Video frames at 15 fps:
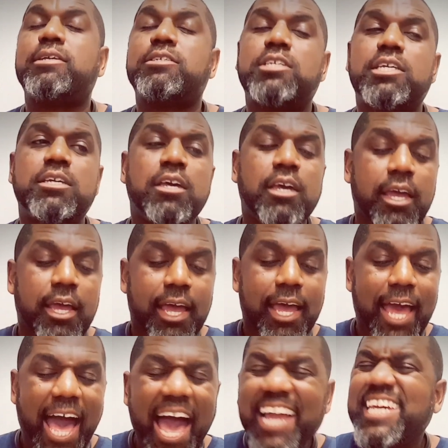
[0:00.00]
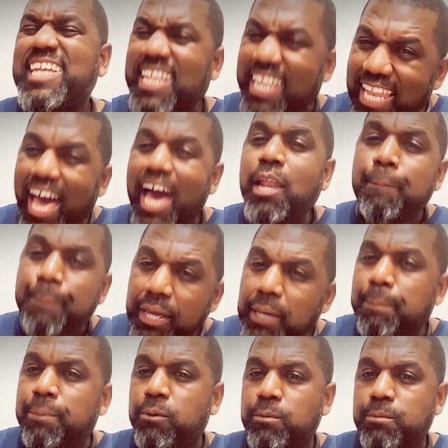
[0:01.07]
See, I get a lot of
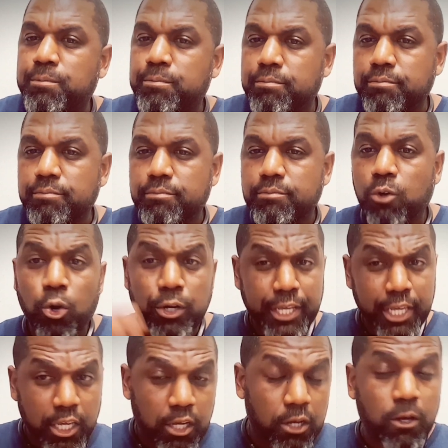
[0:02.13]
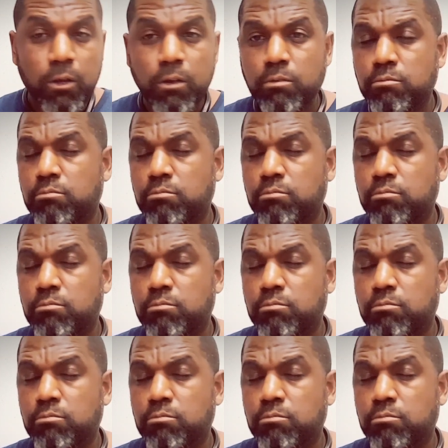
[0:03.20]
people on here,